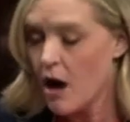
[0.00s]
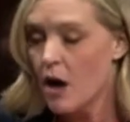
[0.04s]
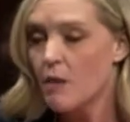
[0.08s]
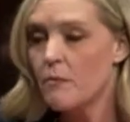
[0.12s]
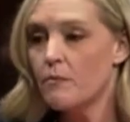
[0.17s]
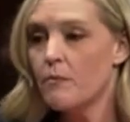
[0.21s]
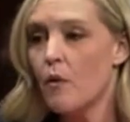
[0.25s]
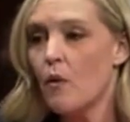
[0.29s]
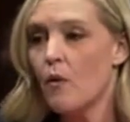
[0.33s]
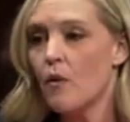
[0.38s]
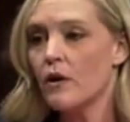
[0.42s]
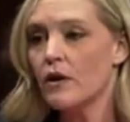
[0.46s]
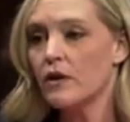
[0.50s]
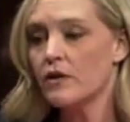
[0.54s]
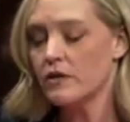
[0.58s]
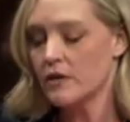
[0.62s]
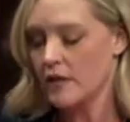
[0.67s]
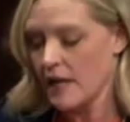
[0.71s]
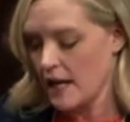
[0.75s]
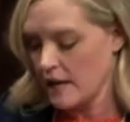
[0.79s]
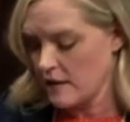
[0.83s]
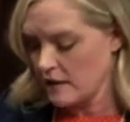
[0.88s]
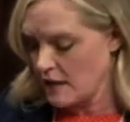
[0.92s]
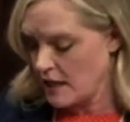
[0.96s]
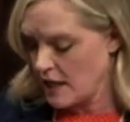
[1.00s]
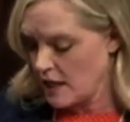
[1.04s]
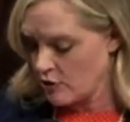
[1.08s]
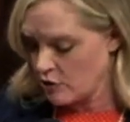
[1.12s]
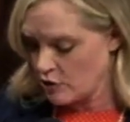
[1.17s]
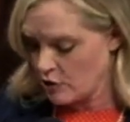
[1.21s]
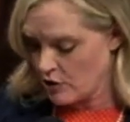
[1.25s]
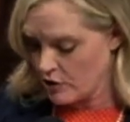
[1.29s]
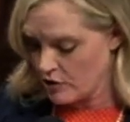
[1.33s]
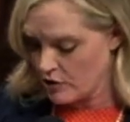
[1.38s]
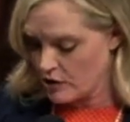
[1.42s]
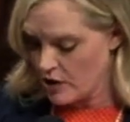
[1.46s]
boards, and
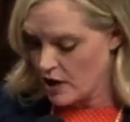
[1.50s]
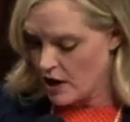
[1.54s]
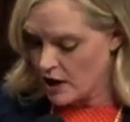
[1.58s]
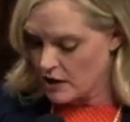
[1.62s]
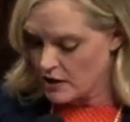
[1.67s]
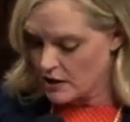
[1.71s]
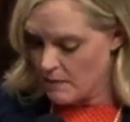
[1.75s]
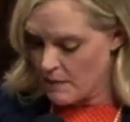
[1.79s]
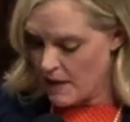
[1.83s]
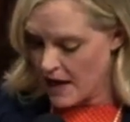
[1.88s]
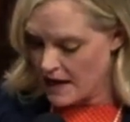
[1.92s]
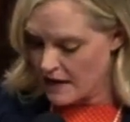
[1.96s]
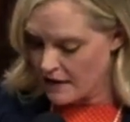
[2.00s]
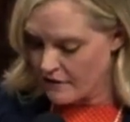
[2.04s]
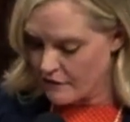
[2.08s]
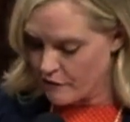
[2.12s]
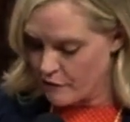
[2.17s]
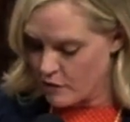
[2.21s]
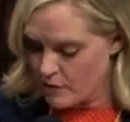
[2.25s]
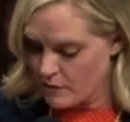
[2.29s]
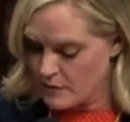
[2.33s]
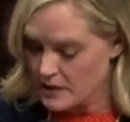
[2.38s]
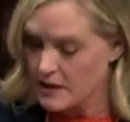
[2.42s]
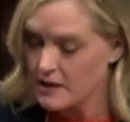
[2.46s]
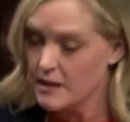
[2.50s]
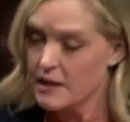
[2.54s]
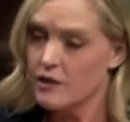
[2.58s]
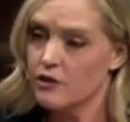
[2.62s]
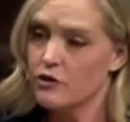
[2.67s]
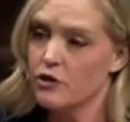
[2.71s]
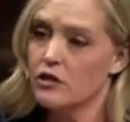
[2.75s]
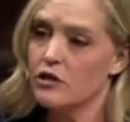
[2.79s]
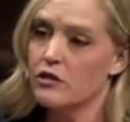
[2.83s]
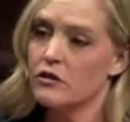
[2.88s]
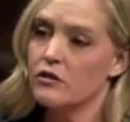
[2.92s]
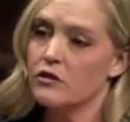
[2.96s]
teachers to make informed
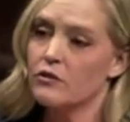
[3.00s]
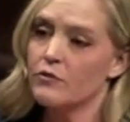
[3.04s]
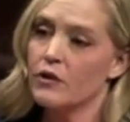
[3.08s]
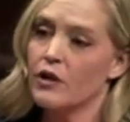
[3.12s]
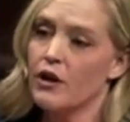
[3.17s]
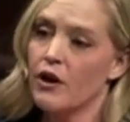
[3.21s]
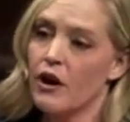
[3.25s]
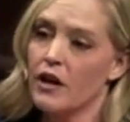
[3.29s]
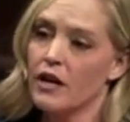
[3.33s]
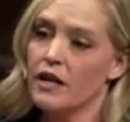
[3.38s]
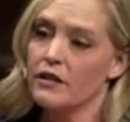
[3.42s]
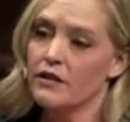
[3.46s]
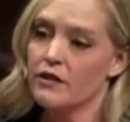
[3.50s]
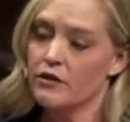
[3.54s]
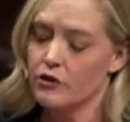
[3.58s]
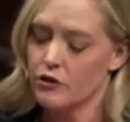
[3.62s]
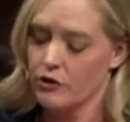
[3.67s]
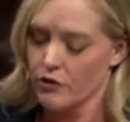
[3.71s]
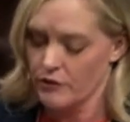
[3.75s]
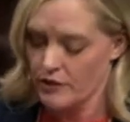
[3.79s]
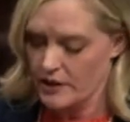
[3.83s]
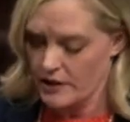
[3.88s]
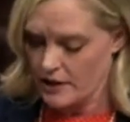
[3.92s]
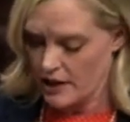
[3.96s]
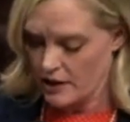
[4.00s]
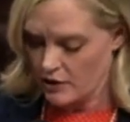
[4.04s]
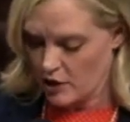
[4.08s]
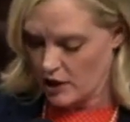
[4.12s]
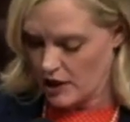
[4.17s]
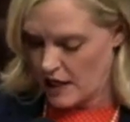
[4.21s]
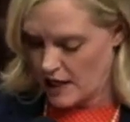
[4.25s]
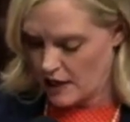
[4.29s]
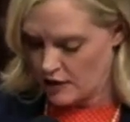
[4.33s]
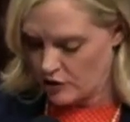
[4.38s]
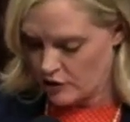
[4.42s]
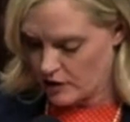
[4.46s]
decisions regarding their children's
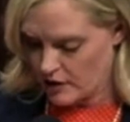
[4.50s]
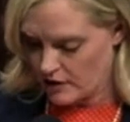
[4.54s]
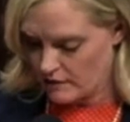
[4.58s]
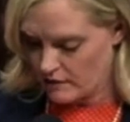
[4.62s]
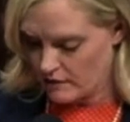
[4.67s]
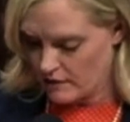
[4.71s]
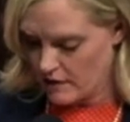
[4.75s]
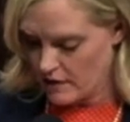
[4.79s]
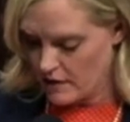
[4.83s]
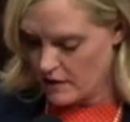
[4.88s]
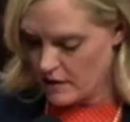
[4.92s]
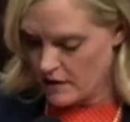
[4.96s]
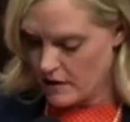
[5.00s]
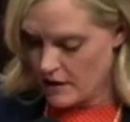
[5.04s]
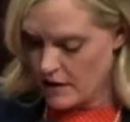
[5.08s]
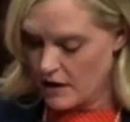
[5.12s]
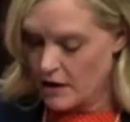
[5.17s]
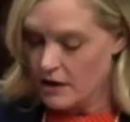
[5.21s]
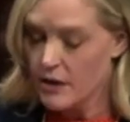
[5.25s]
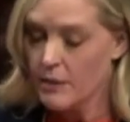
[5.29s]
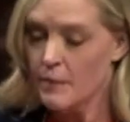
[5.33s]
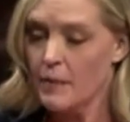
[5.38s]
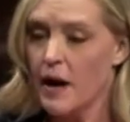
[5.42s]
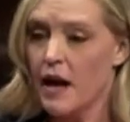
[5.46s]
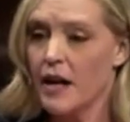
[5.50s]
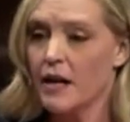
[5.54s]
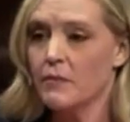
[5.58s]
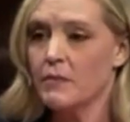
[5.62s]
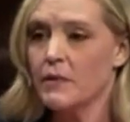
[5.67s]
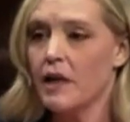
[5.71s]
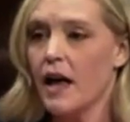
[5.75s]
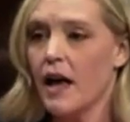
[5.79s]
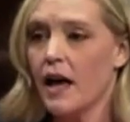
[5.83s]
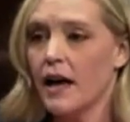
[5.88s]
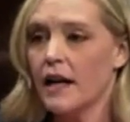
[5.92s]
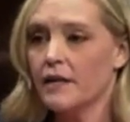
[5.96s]
education. The bottom
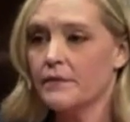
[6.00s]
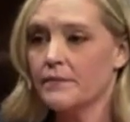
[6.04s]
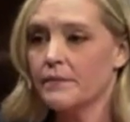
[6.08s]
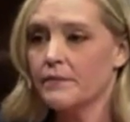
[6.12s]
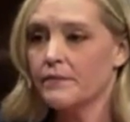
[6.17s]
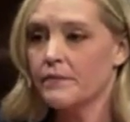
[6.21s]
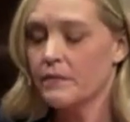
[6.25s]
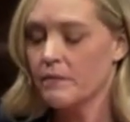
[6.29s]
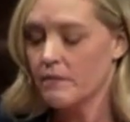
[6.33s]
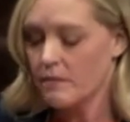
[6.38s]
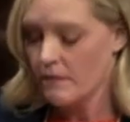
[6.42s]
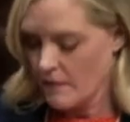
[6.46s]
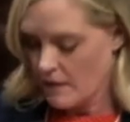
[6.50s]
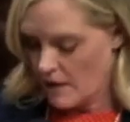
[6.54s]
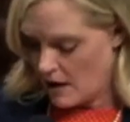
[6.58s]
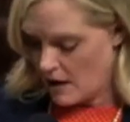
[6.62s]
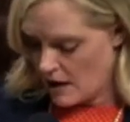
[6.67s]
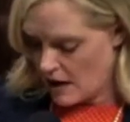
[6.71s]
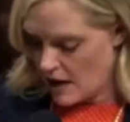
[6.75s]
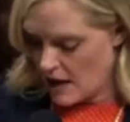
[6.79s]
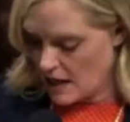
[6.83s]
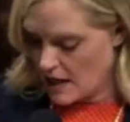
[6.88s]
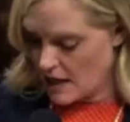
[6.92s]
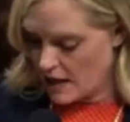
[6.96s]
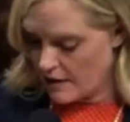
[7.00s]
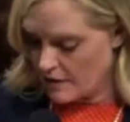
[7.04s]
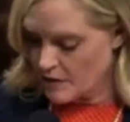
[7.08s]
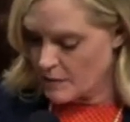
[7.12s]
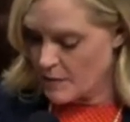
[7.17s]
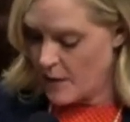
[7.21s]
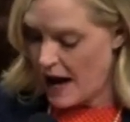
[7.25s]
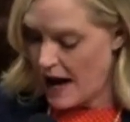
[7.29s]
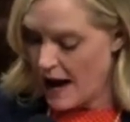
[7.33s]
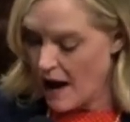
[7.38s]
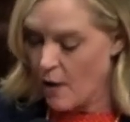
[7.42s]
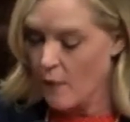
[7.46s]
line, it gives
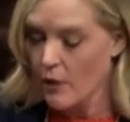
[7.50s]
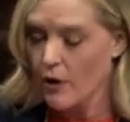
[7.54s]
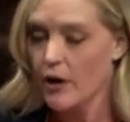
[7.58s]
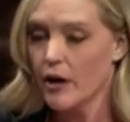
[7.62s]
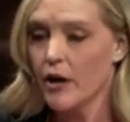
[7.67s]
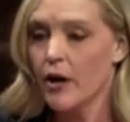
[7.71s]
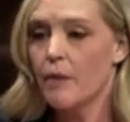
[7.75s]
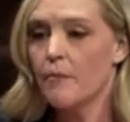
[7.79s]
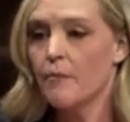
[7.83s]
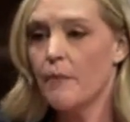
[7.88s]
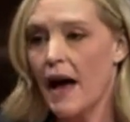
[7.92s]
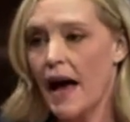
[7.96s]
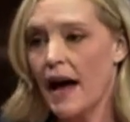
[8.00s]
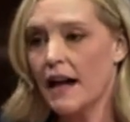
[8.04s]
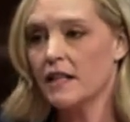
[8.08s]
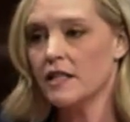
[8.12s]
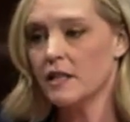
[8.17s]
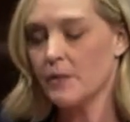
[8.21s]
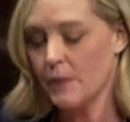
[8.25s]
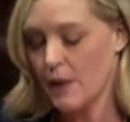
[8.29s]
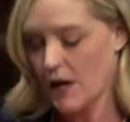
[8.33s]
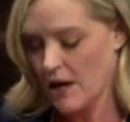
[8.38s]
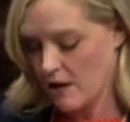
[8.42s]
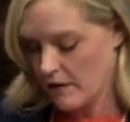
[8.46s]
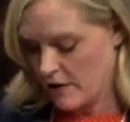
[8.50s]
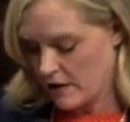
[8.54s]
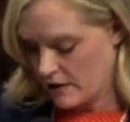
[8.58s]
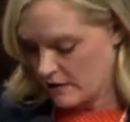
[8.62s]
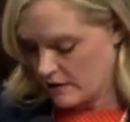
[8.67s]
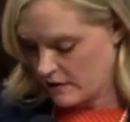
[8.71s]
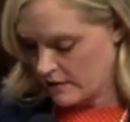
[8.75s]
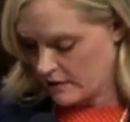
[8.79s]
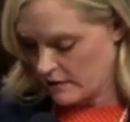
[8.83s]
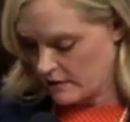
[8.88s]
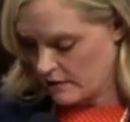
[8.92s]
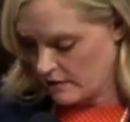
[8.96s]
power back to
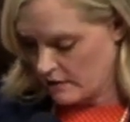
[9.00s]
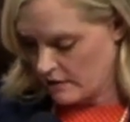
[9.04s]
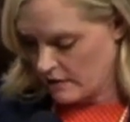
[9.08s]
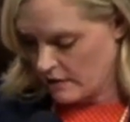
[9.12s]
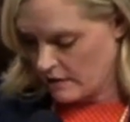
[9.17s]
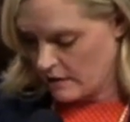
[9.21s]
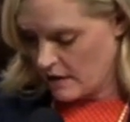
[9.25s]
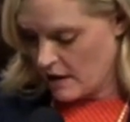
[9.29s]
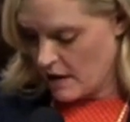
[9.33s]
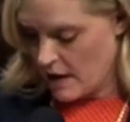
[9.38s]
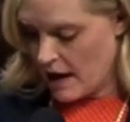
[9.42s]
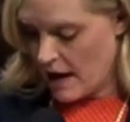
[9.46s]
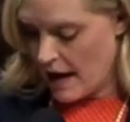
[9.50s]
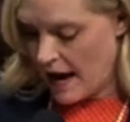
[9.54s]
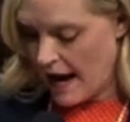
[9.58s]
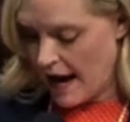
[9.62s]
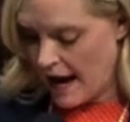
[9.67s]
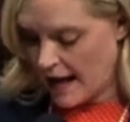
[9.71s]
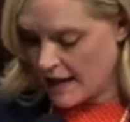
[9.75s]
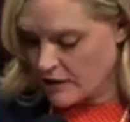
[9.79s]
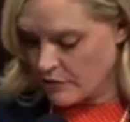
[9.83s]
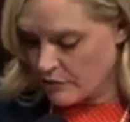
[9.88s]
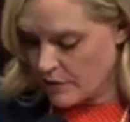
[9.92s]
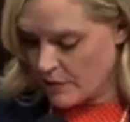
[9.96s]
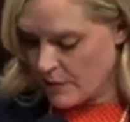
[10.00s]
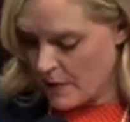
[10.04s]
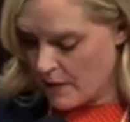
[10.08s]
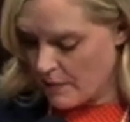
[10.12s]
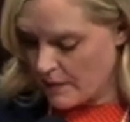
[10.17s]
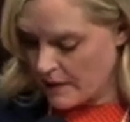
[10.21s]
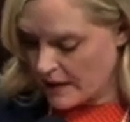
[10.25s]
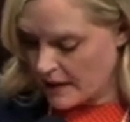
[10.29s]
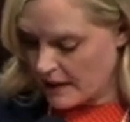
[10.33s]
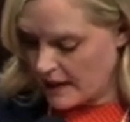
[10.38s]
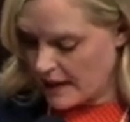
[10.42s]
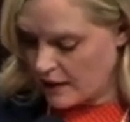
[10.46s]
parents. As the
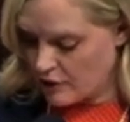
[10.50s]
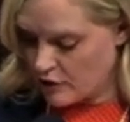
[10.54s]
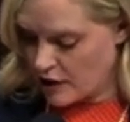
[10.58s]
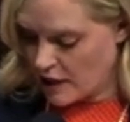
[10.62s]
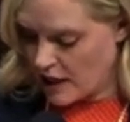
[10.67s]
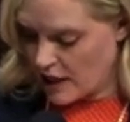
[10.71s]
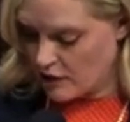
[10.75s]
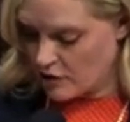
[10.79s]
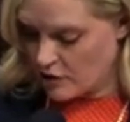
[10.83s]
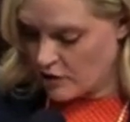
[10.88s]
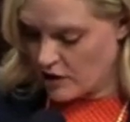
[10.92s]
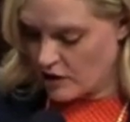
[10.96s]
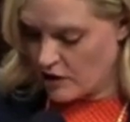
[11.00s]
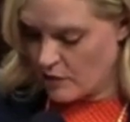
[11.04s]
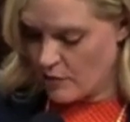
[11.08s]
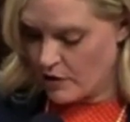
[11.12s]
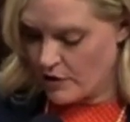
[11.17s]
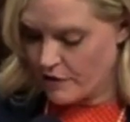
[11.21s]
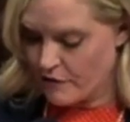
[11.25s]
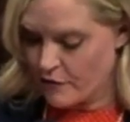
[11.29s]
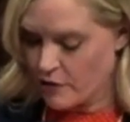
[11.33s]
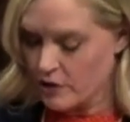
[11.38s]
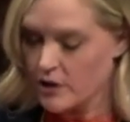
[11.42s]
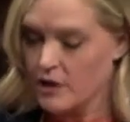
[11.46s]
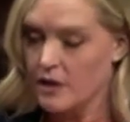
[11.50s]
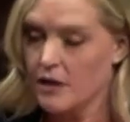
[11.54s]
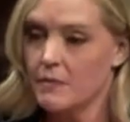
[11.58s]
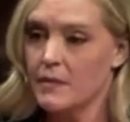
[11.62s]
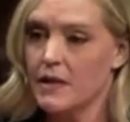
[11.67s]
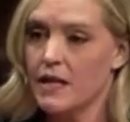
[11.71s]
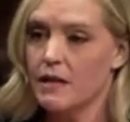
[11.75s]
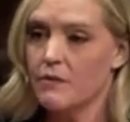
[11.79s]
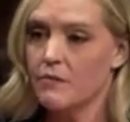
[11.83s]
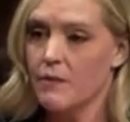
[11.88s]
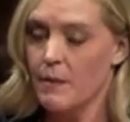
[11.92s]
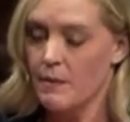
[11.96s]
Republican Education and the Workforce
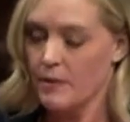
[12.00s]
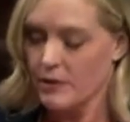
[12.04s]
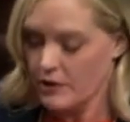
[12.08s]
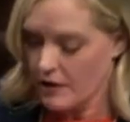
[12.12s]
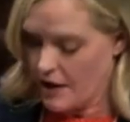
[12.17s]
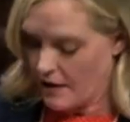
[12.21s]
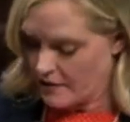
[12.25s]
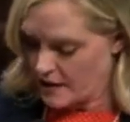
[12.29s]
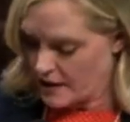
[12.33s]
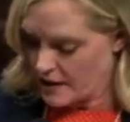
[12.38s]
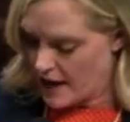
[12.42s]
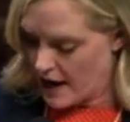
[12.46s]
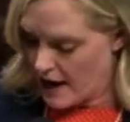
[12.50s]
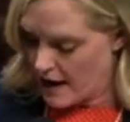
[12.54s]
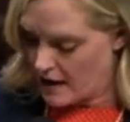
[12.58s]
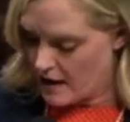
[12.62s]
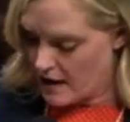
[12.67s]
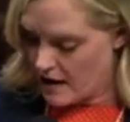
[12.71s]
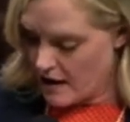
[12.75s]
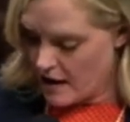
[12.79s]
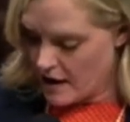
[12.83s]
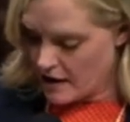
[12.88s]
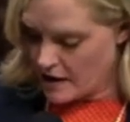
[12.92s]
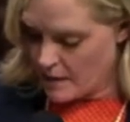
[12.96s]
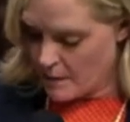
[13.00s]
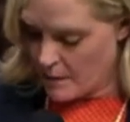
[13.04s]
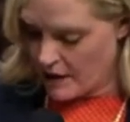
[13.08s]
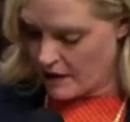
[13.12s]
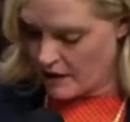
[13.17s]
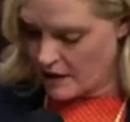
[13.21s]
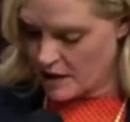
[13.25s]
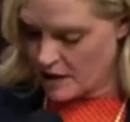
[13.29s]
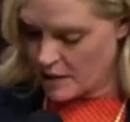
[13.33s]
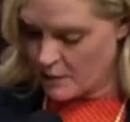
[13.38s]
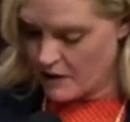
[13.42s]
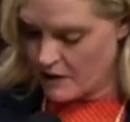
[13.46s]
Committee members have said, the
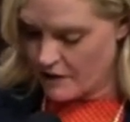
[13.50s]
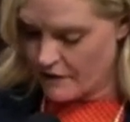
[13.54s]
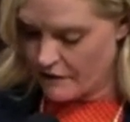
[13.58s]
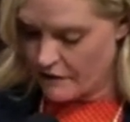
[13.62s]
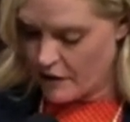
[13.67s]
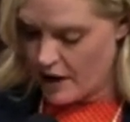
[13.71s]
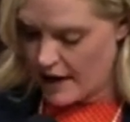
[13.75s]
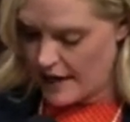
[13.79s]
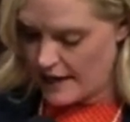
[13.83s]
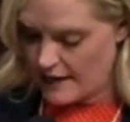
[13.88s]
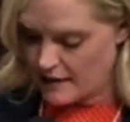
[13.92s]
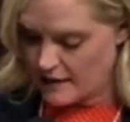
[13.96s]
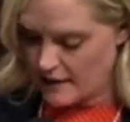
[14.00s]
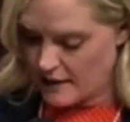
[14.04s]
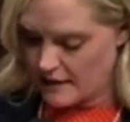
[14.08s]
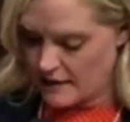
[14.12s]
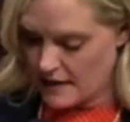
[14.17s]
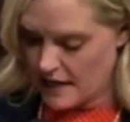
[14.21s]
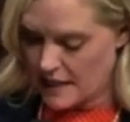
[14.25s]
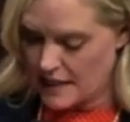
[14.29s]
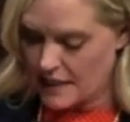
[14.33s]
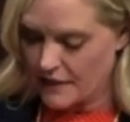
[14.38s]
Parents' Bill of Rights contains